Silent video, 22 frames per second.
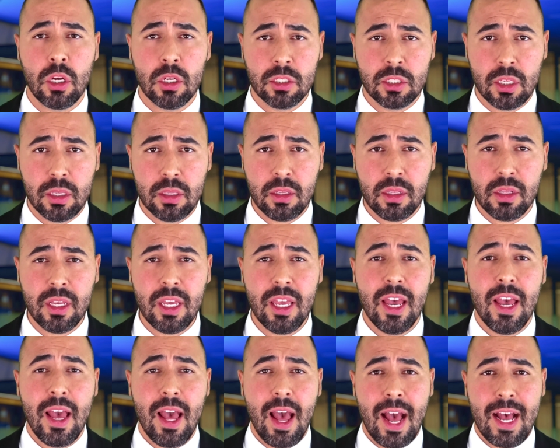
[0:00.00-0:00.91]

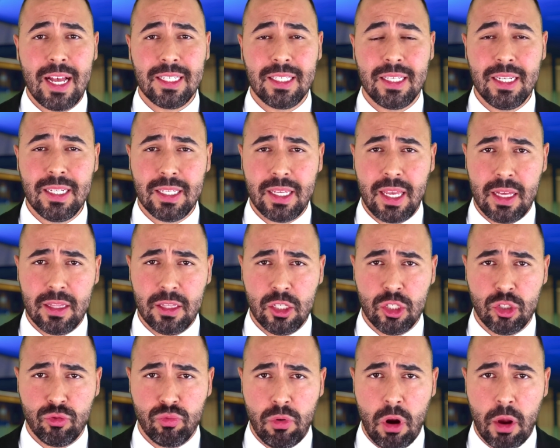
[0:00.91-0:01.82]
constantly, as this can
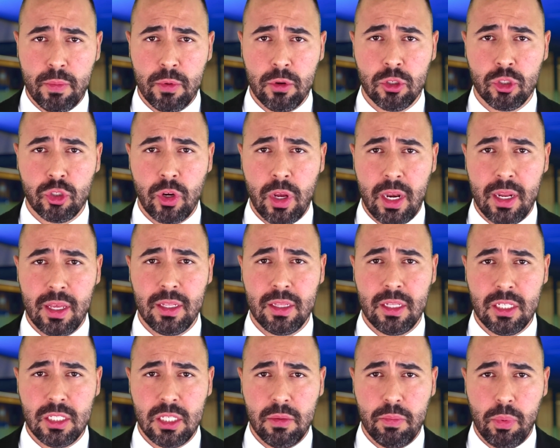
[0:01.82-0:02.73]
disrupt your
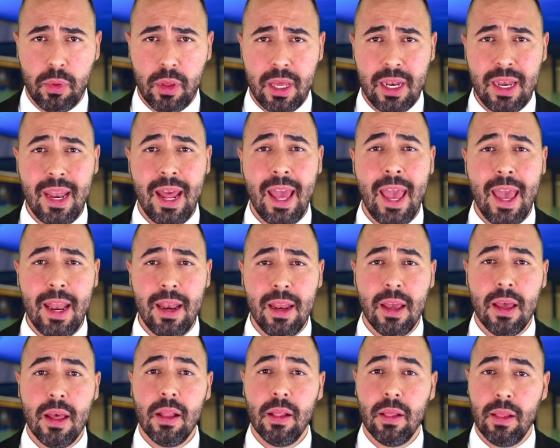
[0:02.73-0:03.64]
trading discipline
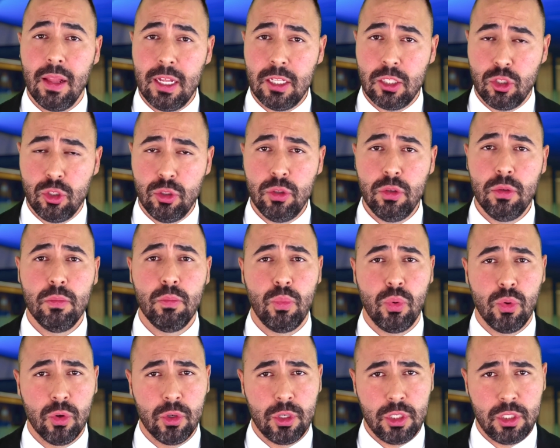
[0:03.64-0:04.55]
and lead to
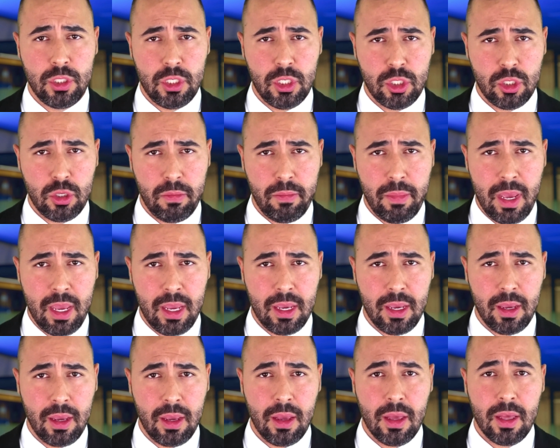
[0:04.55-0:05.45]
poor decision
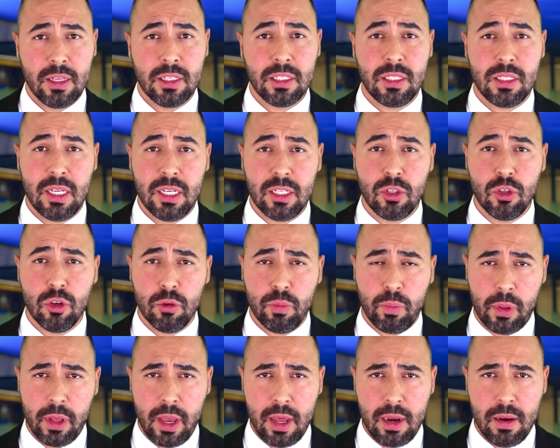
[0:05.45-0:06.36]
making. Stick to
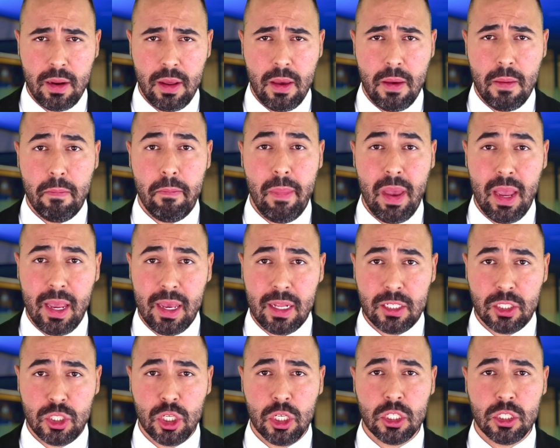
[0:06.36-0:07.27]
your plan, make
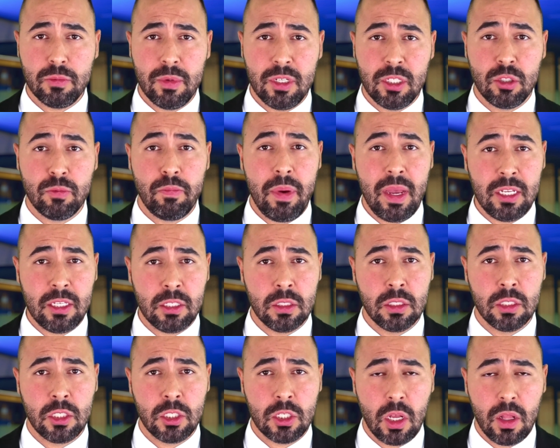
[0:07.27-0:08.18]
adjustments
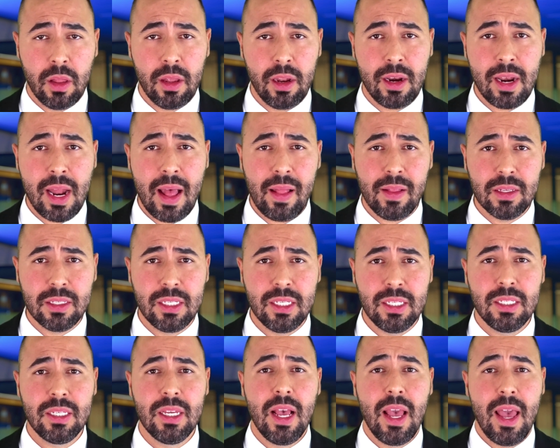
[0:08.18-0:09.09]
based on solid
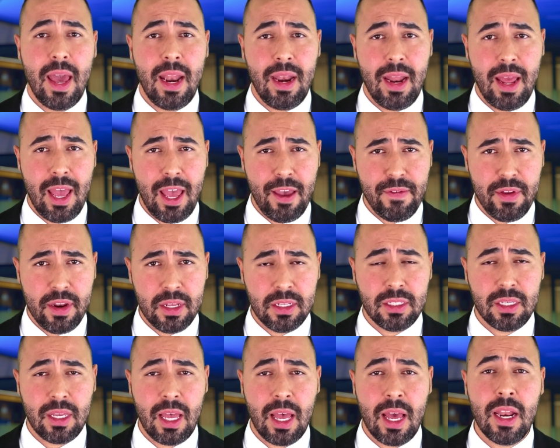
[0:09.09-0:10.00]
analysis and
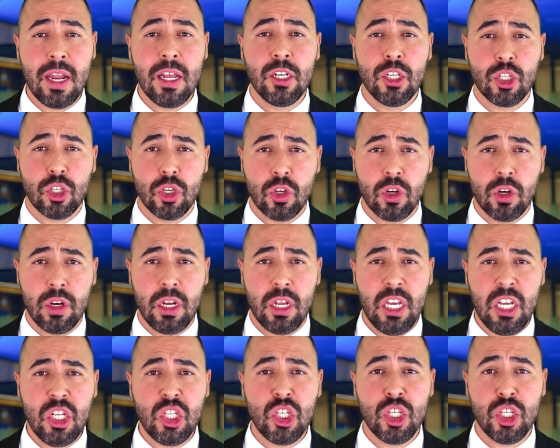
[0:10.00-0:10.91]
evidence, and ensure
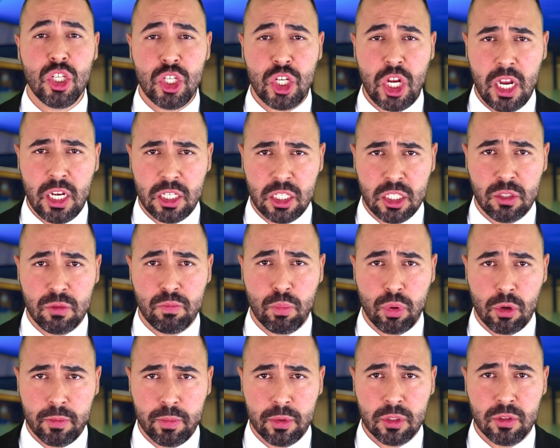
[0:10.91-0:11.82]
each change is
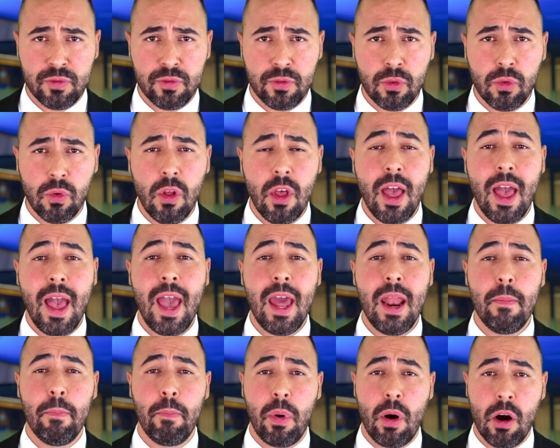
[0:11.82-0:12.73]
purposeful
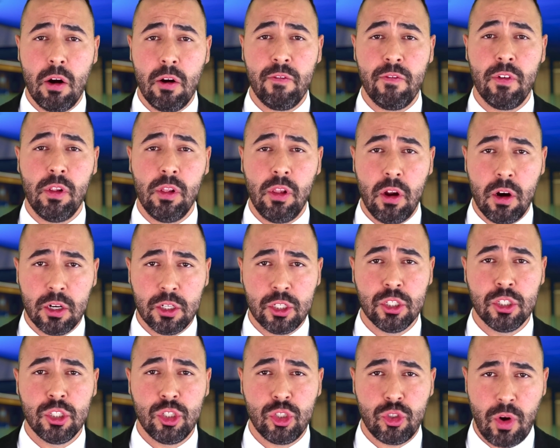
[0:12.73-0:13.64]
and part of a
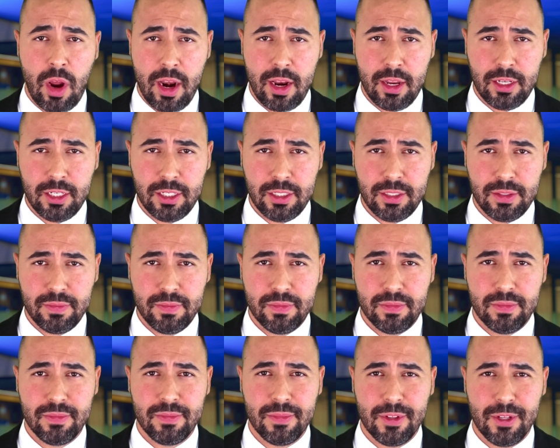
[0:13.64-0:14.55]
larger strategy.
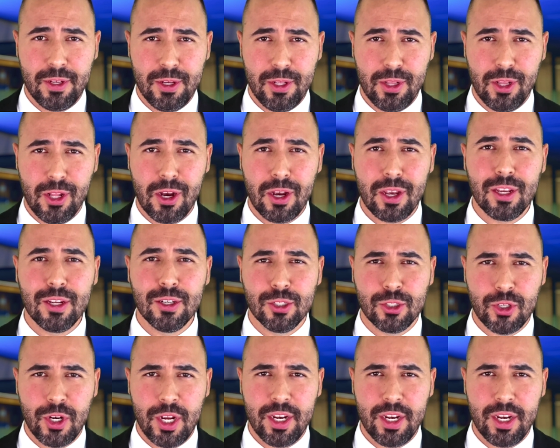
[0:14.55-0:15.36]
Good luck in your